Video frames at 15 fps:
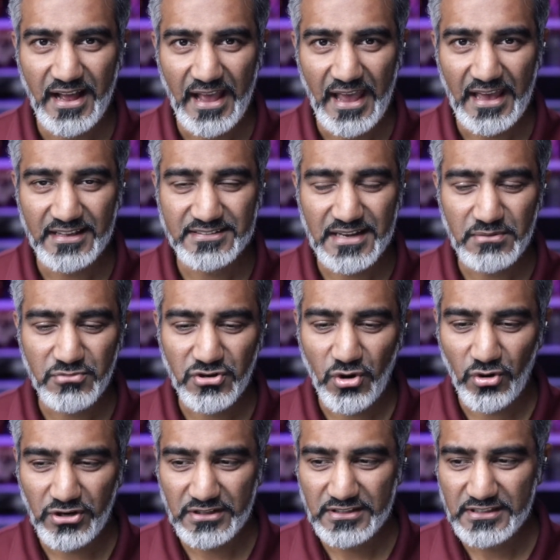as I'm
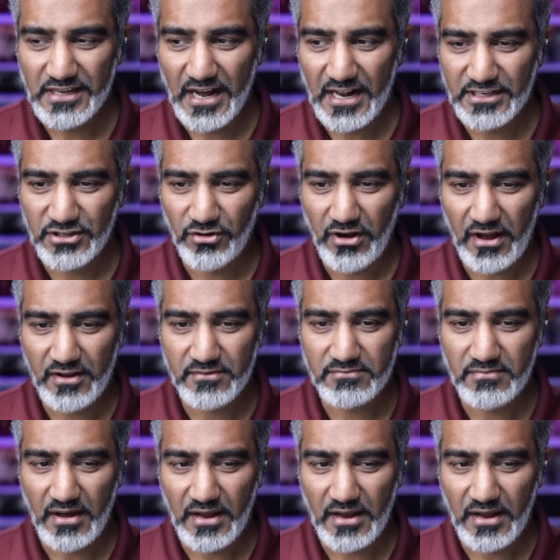recording the audio, I